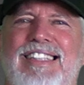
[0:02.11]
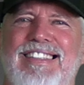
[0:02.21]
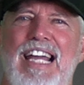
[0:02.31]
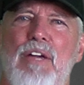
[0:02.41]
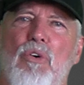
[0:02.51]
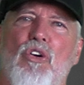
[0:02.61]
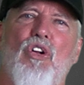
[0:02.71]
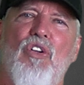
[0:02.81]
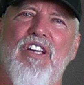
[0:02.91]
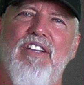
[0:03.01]
Today we're
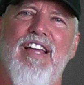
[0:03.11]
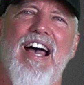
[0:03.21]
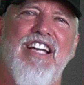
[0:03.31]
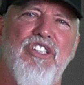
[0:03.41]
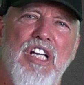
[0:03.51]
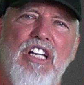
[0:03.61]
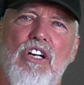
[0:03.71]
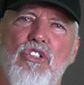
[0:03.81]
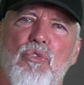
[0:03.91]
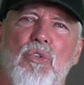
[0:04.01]
going to look at the
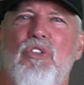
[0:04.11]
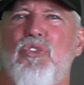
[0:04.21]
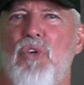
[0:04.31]
HYCHIKA drill